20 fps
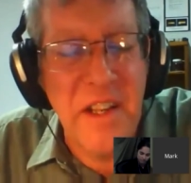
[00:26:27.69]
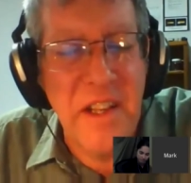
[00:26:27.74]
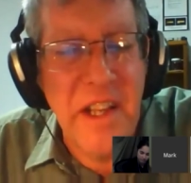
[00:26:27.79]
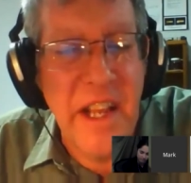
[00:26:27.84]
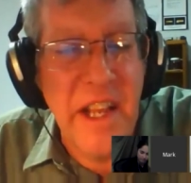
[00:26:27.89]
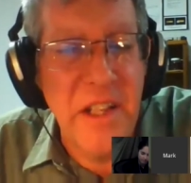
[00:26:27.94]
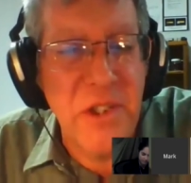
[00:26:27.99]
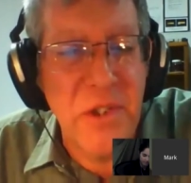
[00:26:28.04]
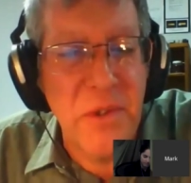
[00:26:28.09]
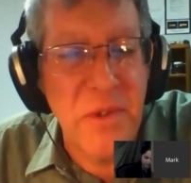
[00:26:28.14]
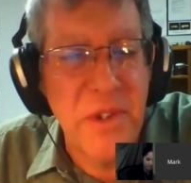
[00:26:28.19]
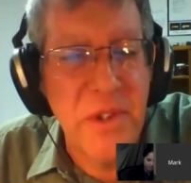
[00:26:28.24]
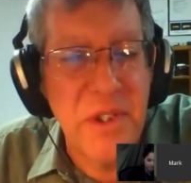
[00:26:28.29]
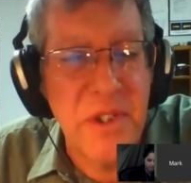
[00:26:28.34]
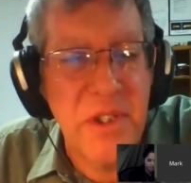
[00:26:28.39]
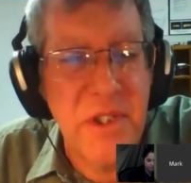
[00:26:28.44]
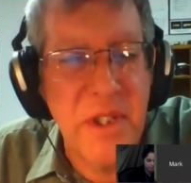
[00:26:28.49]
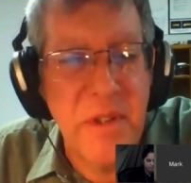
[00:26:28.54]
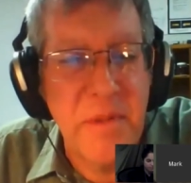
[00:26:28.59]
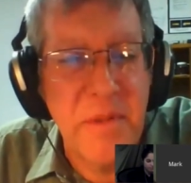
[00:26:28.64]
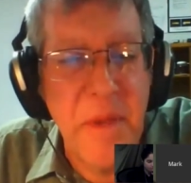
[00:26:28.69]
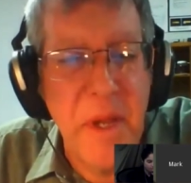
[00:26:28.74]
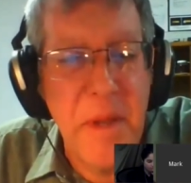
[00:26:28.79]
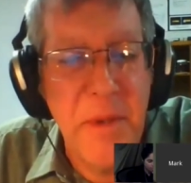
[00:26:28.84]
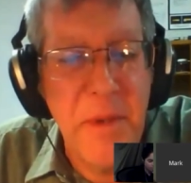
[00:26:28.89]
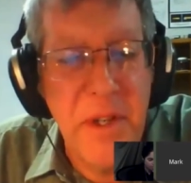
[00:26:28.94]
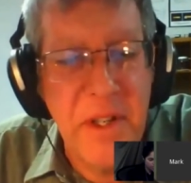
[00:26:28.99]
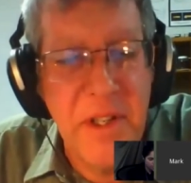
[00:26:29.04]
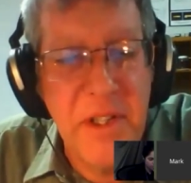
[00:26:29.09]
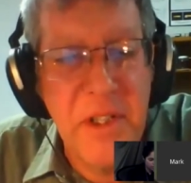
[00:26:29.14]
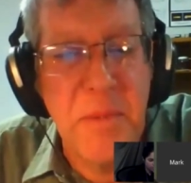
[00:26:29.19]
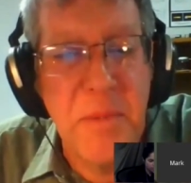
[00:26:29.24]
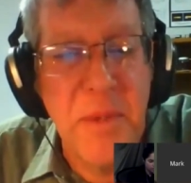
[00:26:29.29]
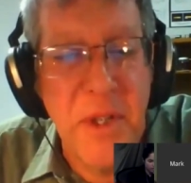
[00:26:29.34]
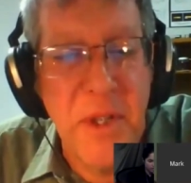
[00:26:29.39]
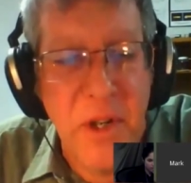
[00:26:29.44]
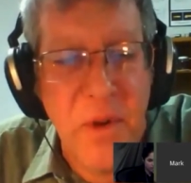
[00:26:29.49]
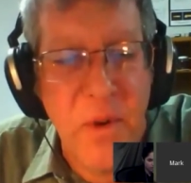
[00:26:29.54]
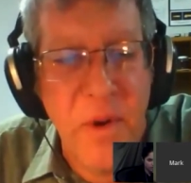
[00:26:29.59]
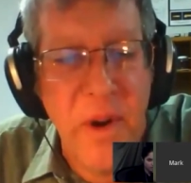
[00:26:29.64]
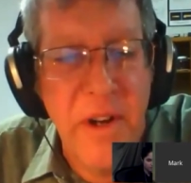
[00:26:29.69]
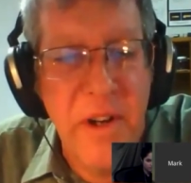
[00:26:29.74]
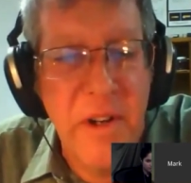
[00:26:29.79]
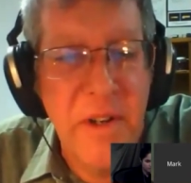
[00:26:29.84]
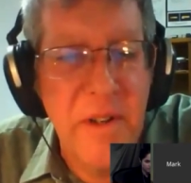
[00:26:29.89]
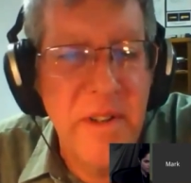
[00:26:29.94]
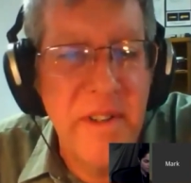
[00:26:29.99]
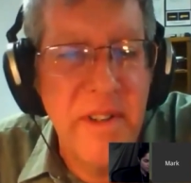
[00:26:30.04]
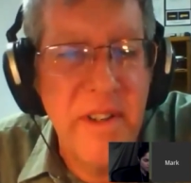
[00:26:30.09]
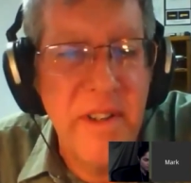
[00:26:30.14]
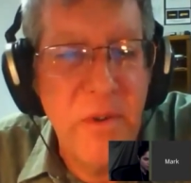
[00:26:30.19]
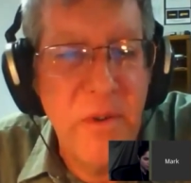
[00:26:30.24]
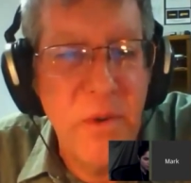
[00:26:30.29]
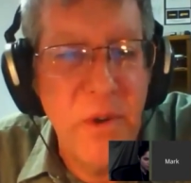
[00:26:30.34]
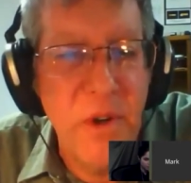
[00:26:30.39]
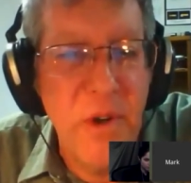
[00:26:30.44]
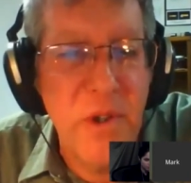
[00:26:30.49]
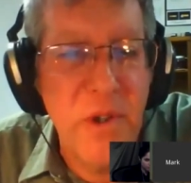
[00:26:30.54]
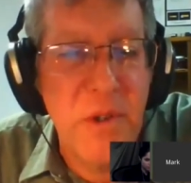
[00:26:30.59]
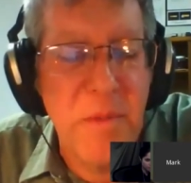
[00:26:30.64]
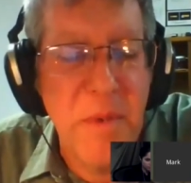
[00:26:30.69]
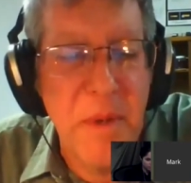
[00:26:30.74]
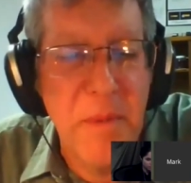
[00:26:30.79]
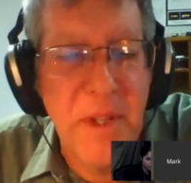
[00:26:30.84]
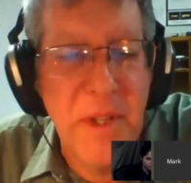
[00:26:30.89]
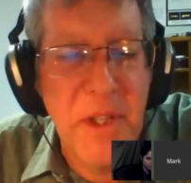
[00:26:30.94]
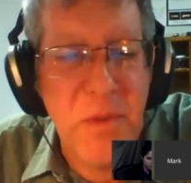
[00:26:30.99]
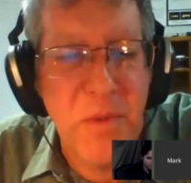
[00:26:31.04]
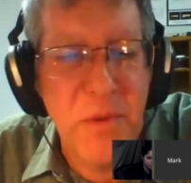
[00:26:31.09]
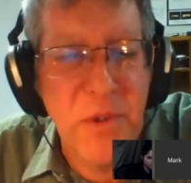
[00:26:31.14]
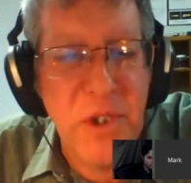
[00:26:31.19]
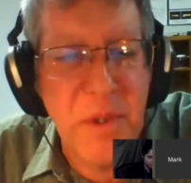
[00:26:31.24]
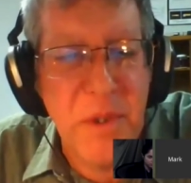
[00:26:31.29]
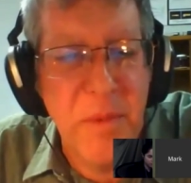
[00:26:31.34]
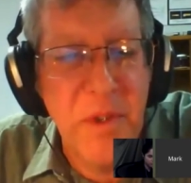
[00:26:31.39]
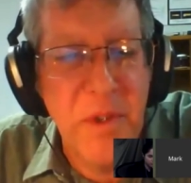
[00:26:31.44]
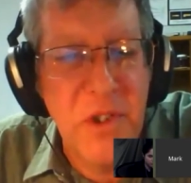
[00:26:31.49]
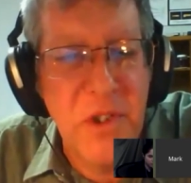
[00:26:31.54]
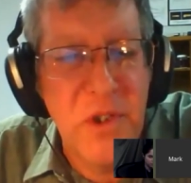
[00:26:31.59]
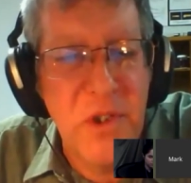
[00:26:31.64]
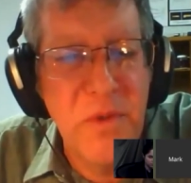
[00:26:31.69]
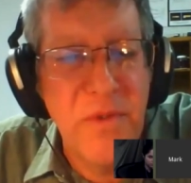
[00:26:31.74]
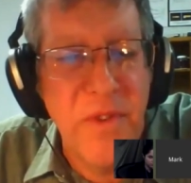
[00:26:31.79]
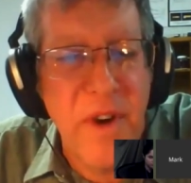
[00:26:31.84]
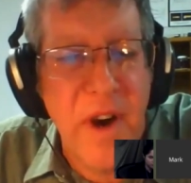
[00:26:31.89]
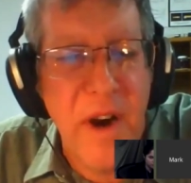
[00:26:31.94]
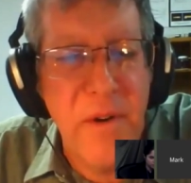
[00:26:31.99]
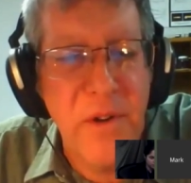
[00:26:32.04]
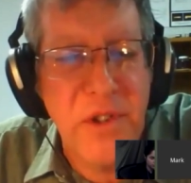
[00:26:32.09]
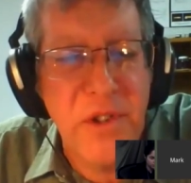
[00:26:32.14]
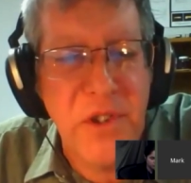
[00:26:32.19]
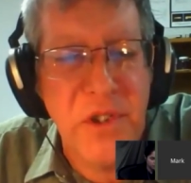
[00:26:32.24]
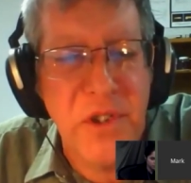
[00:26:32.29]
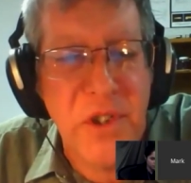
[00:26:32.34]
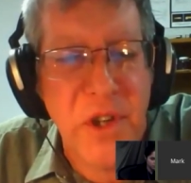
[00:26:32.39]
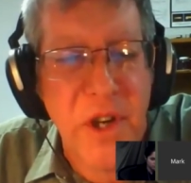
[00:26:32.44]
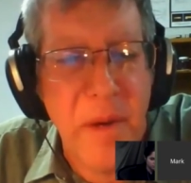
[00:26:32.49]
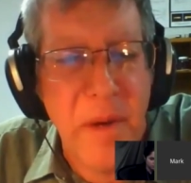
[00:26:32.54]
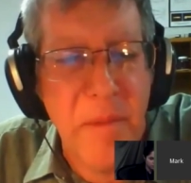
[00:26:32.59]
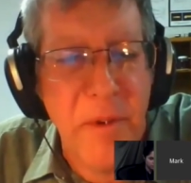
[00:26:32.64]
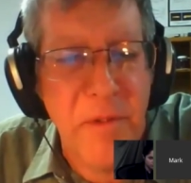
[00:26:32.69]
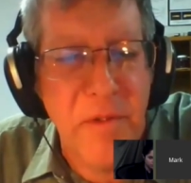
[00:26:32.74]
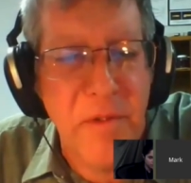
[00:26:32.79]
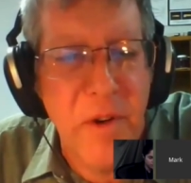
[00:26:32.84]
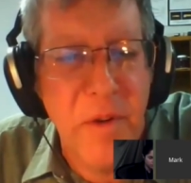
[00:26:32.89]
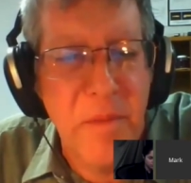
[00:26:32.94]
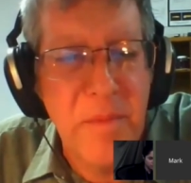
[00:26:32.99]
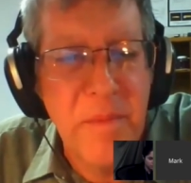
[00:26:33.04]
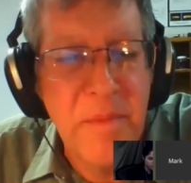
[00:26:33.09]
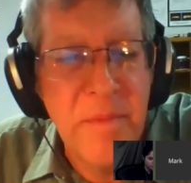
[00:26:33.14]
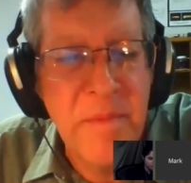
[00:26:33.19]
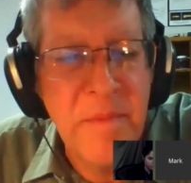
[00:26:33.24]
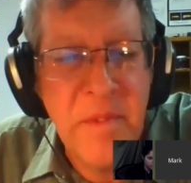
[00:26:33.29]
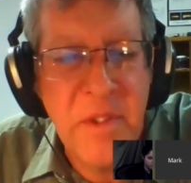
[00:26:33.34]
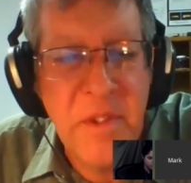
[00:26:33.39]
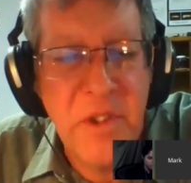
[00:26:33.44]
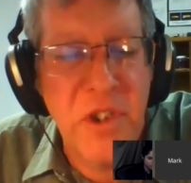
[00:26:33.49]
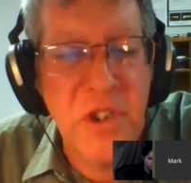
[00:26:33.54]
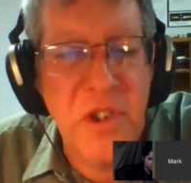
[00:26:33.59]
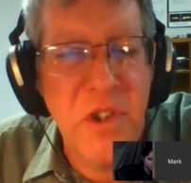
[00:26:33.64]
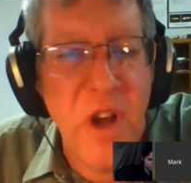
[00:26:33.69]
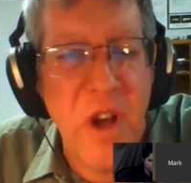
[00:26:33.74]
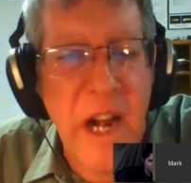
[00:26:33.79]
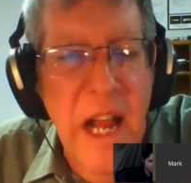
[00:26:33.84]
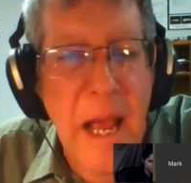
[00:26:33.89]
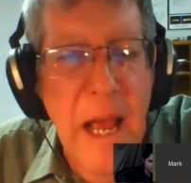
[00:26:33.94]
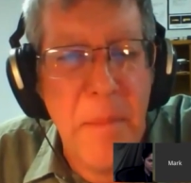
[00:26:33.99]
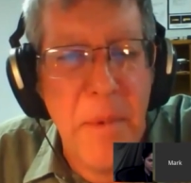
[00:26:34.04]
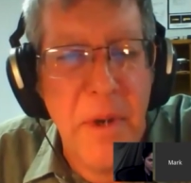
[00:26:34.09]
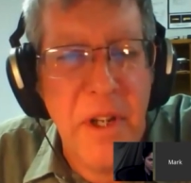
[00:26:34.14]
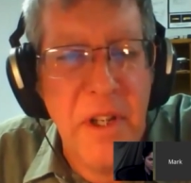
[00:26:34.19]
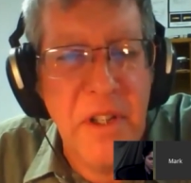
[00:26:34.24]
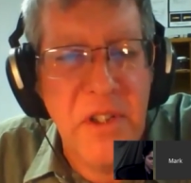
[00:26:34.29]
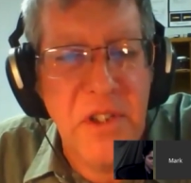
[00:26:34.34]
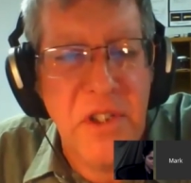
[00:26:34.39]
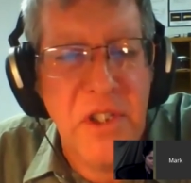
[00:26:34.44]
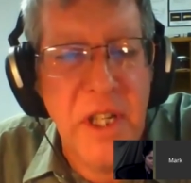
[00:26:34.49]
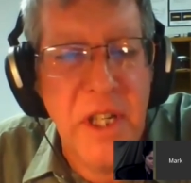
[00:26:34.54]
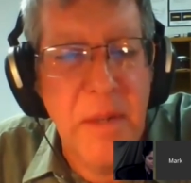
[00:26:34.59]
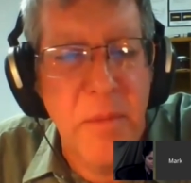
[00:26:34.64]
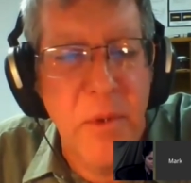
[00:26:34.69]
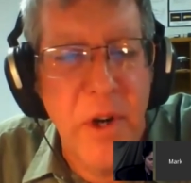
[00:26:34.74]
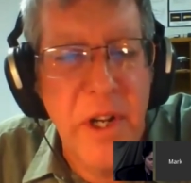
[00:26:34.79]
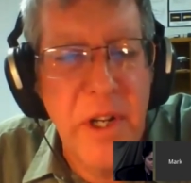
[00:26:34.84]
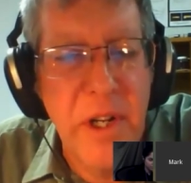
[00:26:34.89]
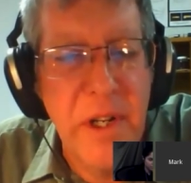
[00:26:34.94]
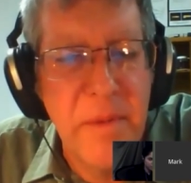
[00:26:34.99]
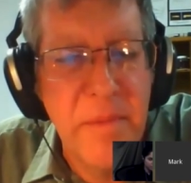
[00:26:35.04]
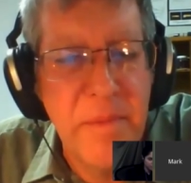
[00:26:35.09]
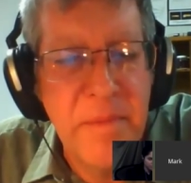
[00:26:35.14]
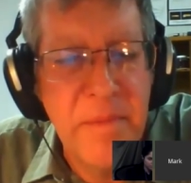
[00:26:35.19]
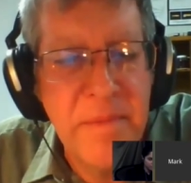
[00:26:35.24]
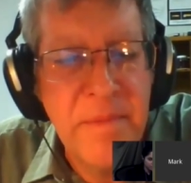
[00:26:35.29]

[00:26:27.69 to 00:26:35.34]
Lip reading: And the answer is that maybe it is being created, and who knows, maybe that's where some of these new viruses are coming from. It's just not happening at the same rate.